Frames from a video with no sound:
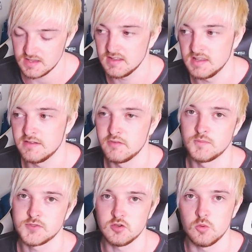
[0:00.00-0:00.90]
live
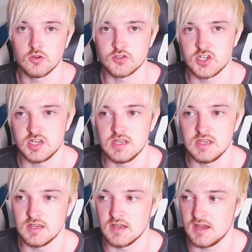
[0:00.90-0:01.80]
up to what
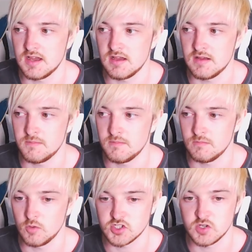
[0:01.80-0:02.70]
she
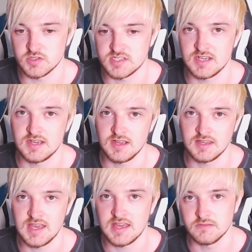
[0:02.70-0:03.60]
was saying
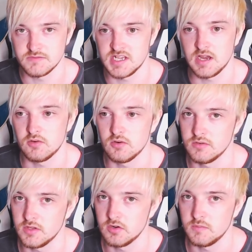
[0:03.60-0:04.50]
at the end of Zero,
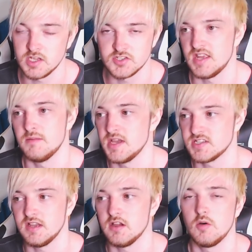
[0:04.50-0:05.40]
you know what I mean? Because then it
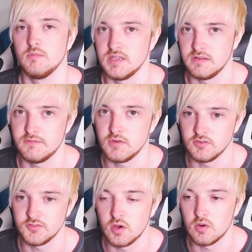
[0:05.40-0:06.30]
makes, like, a complete full
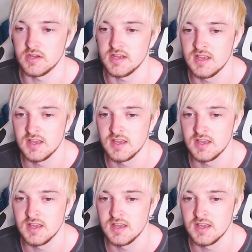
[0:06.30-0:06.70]
story.